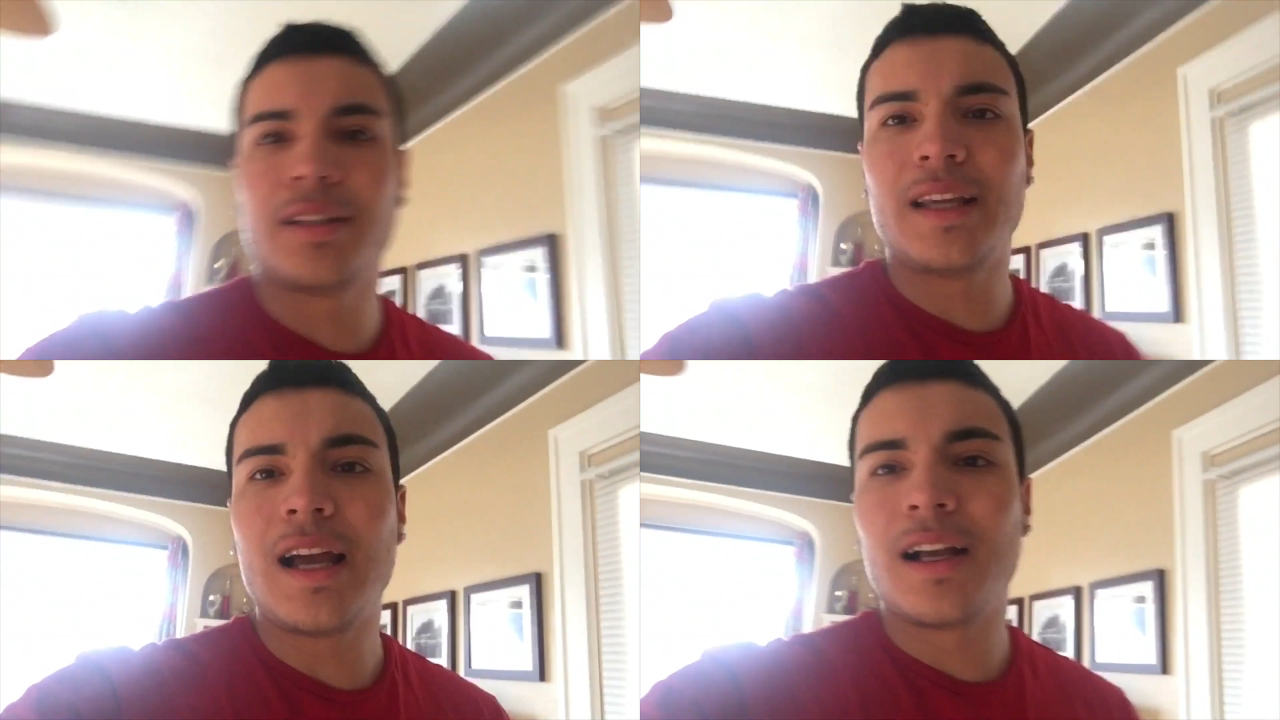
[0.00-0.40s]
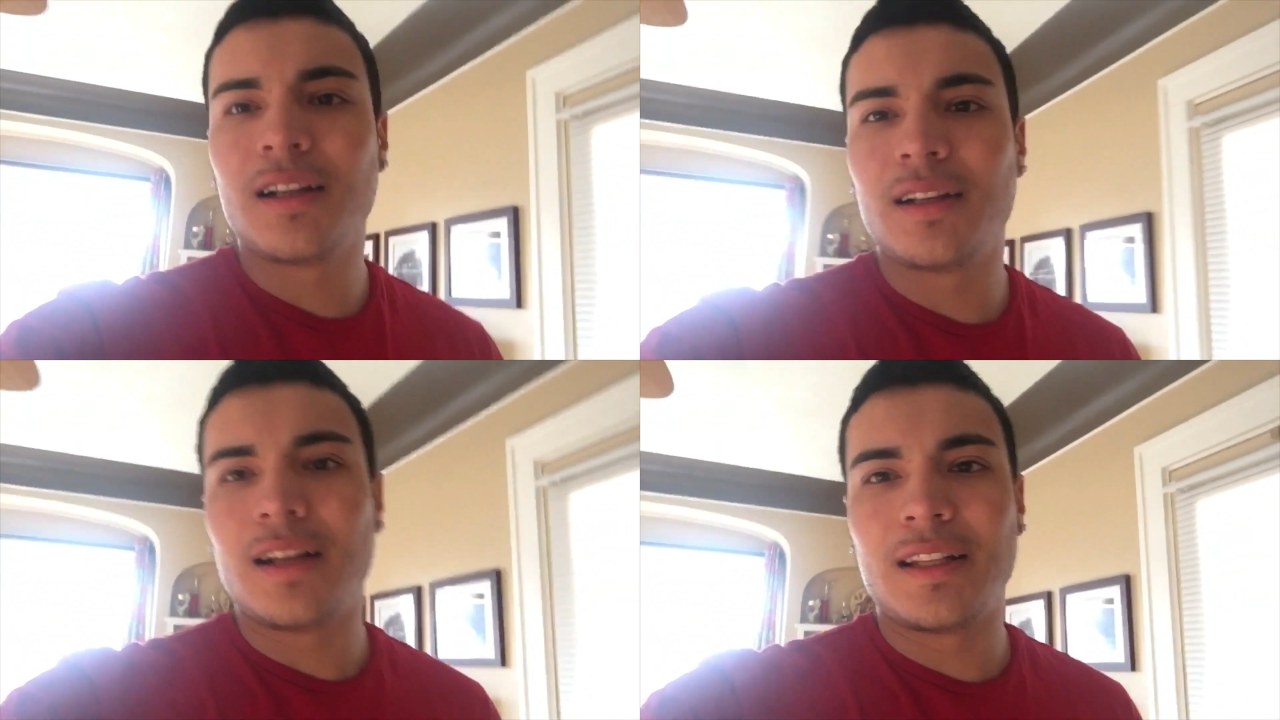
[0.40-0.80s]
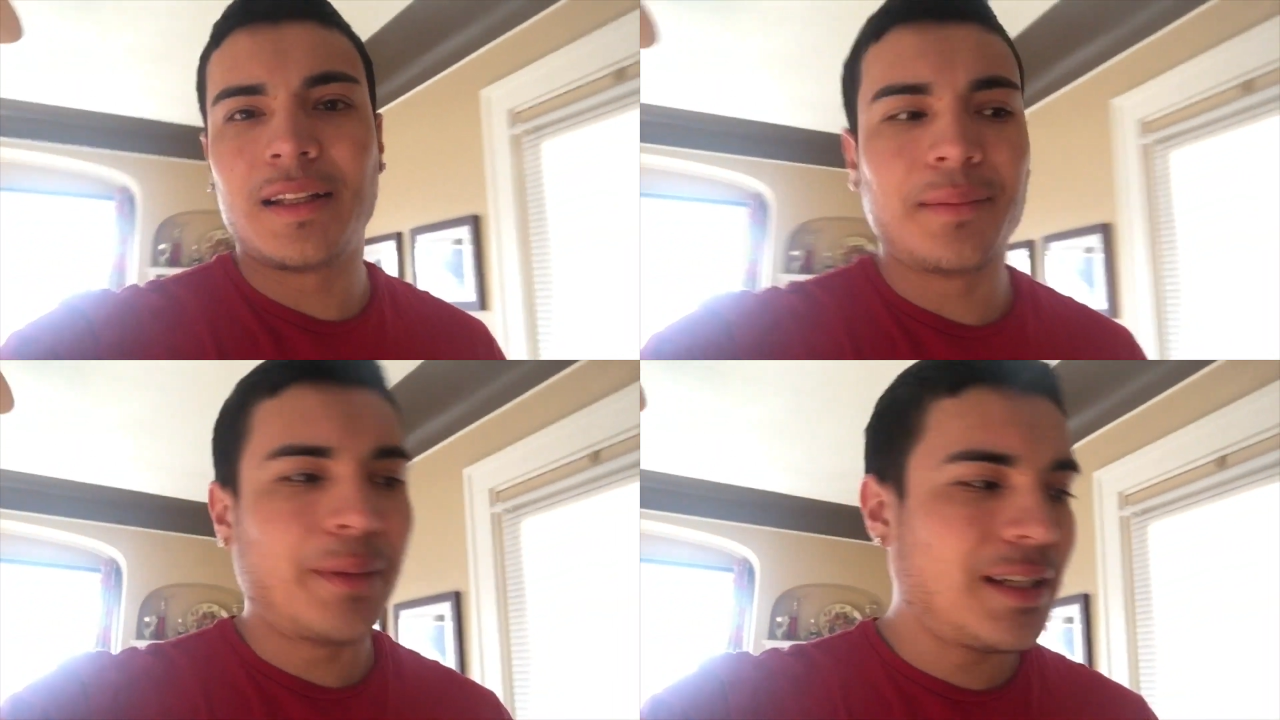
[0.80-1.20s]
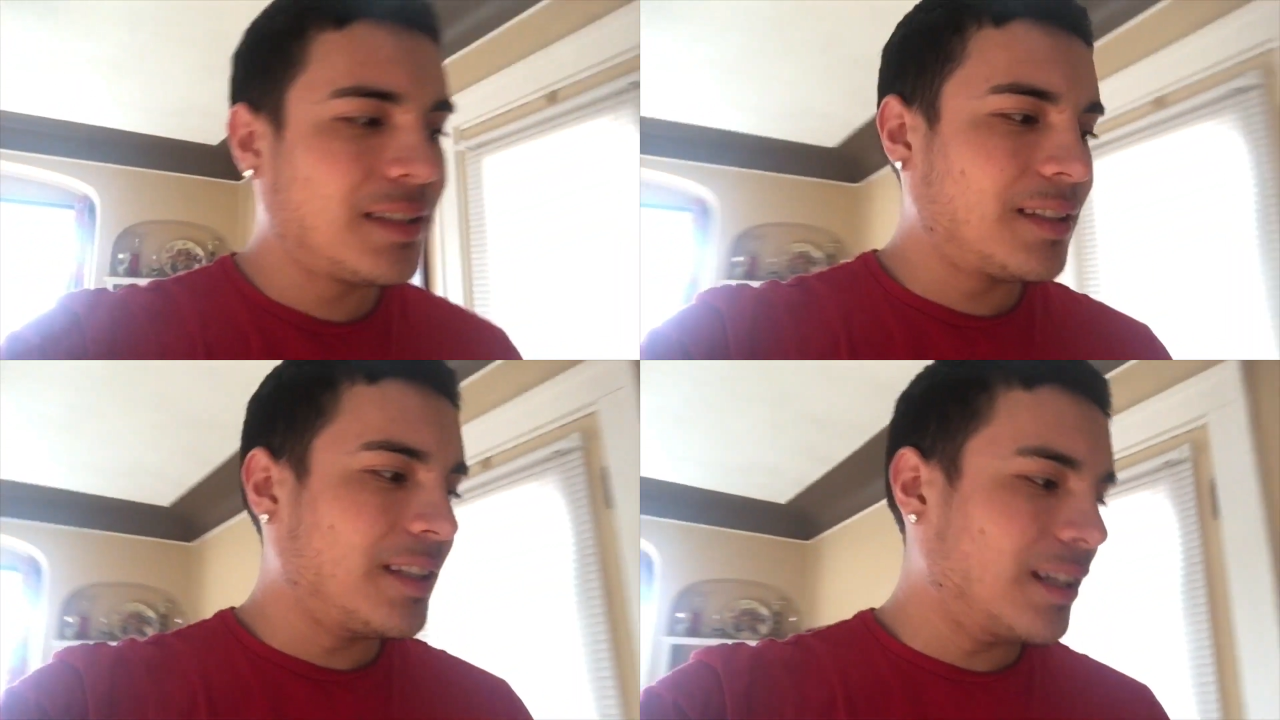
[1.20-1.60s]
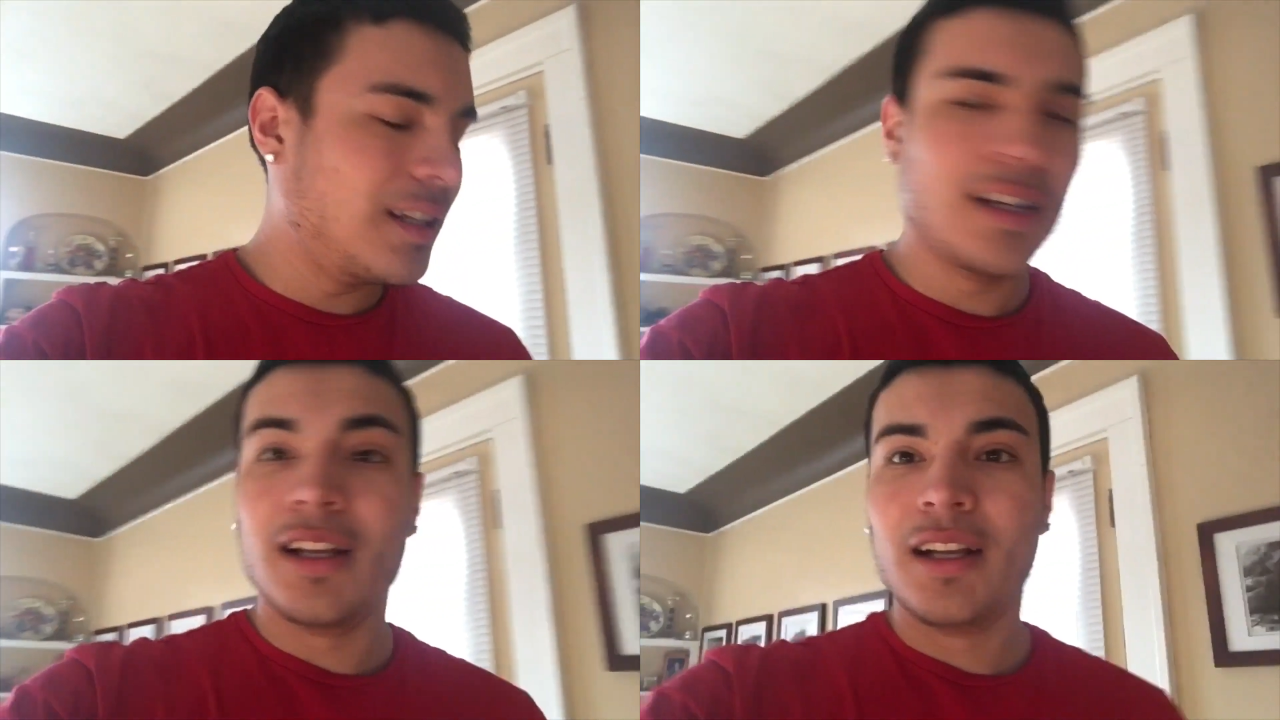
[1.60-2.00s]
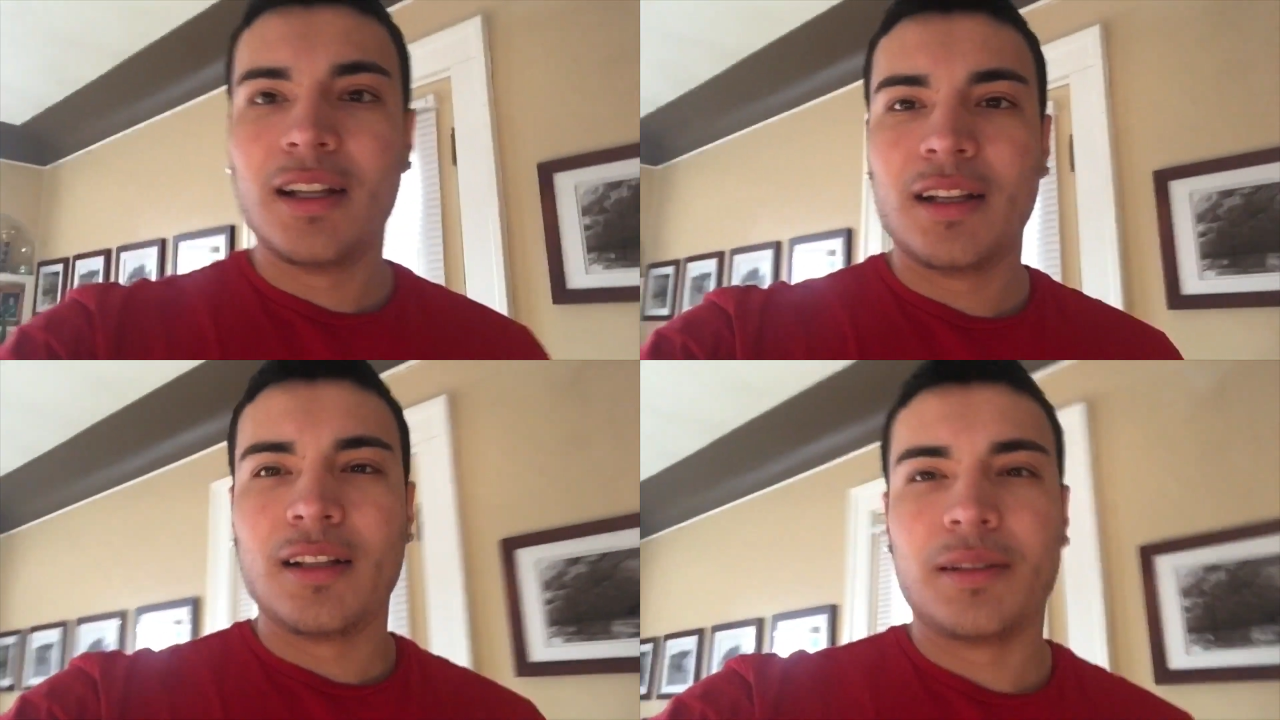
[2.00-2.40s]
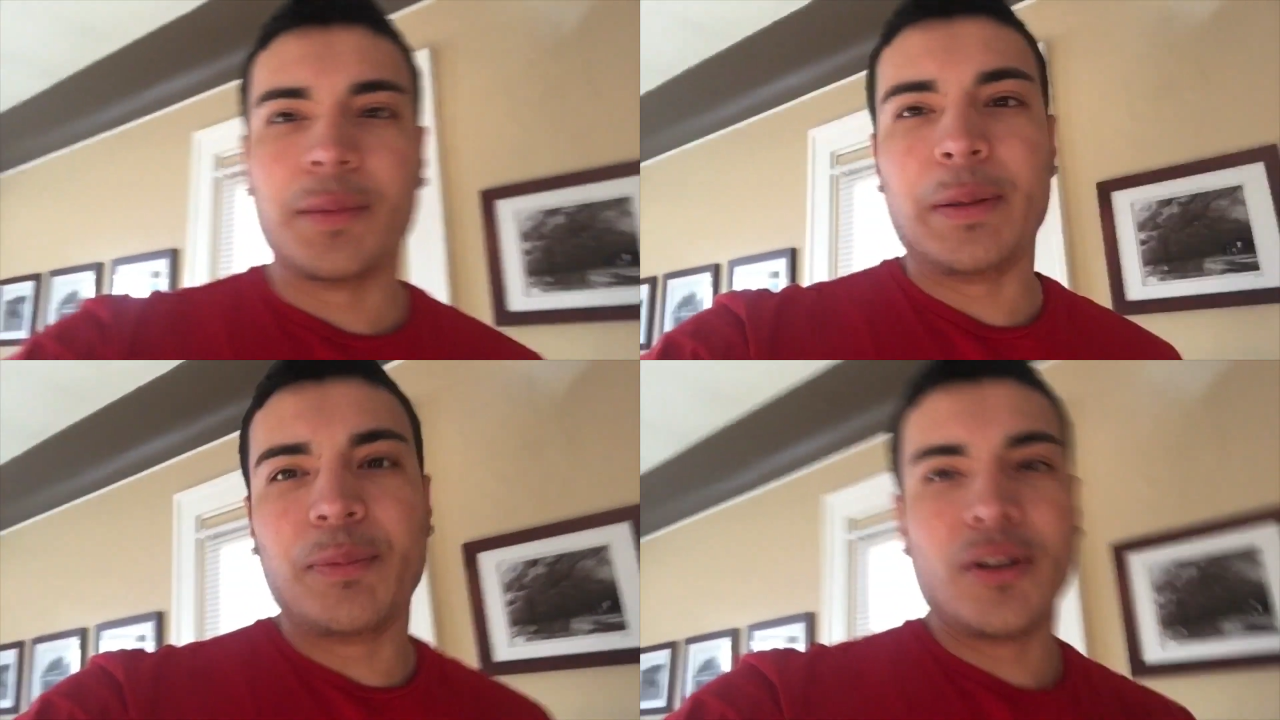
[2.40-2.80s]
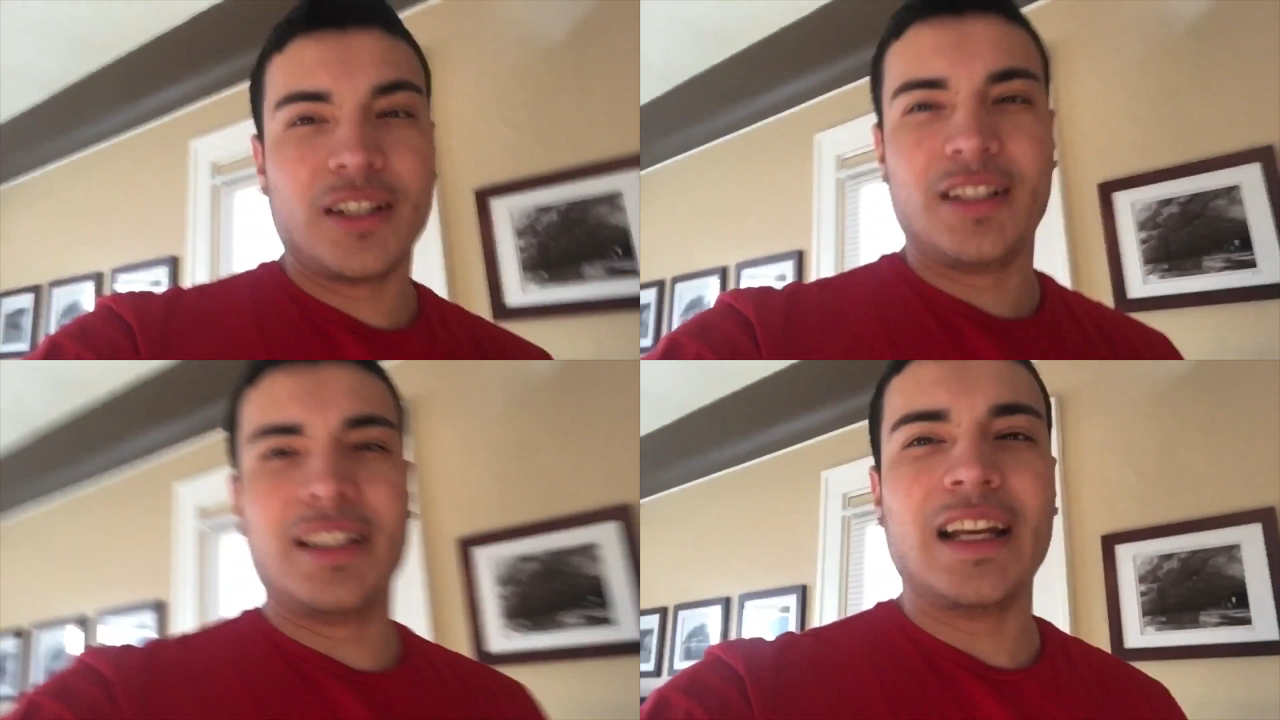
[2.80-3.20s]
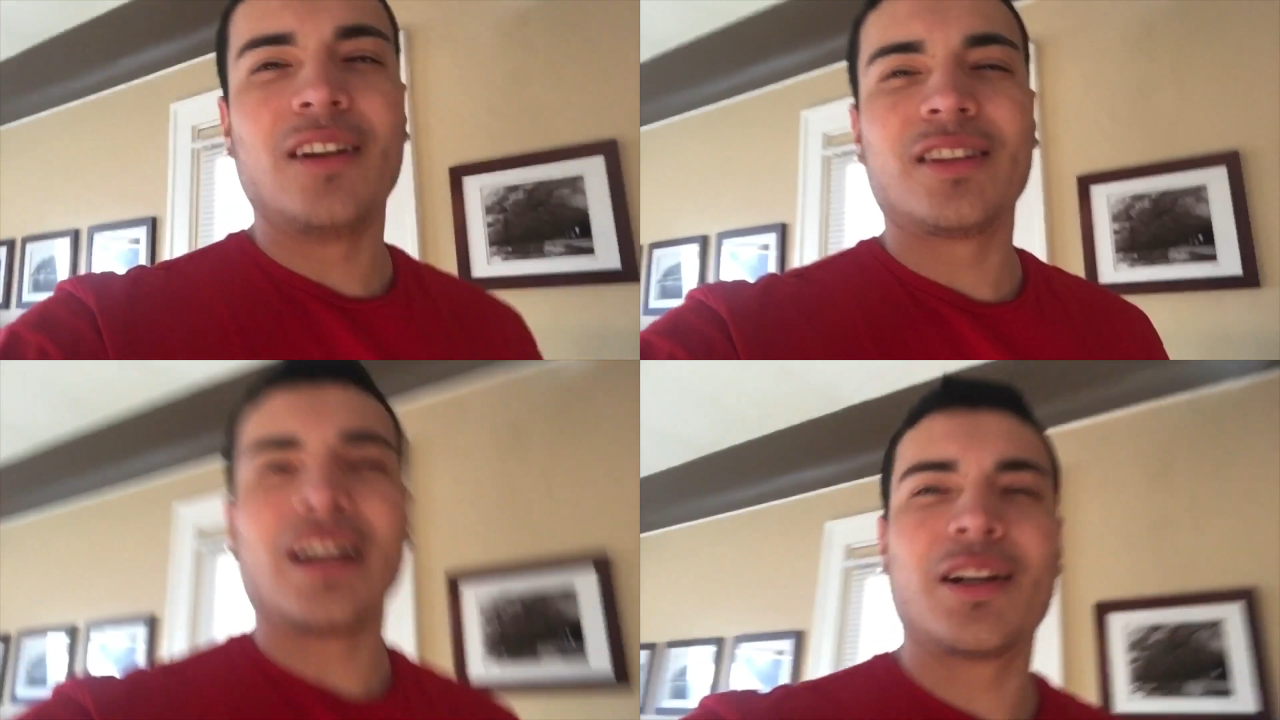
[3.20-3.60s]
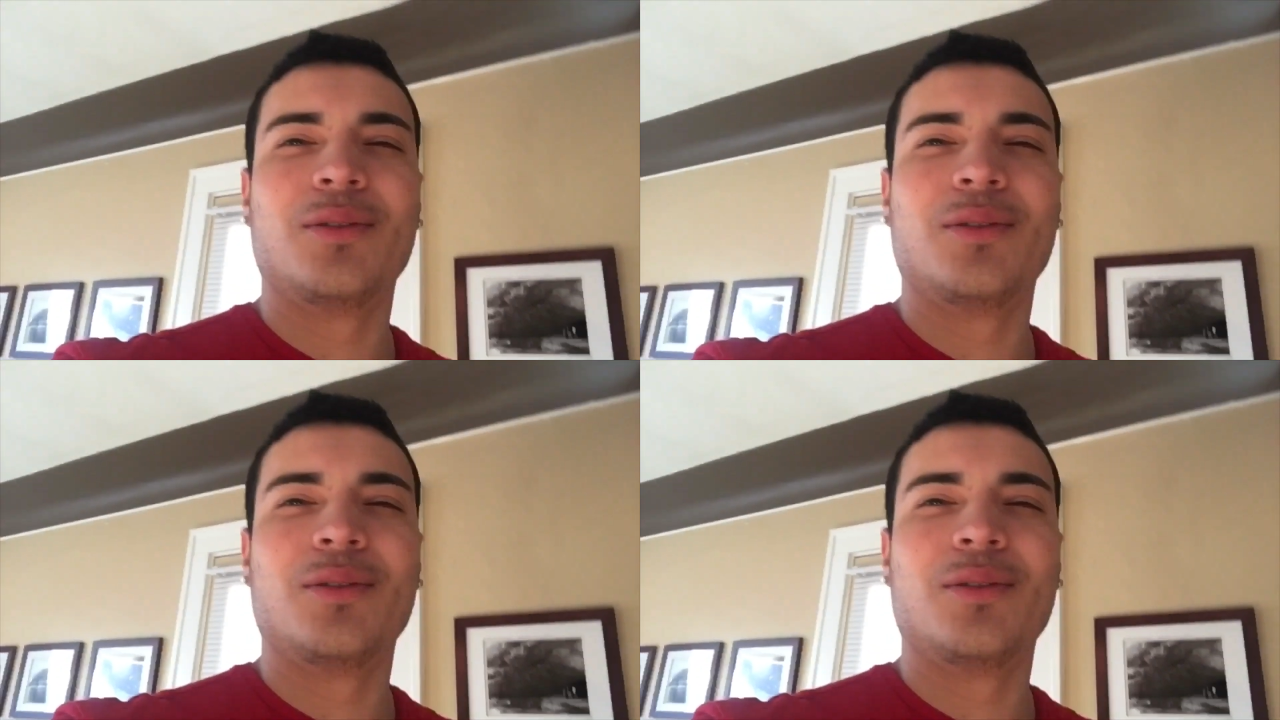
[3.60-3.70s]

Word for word: yeah, and then basically uh, the people in jail thought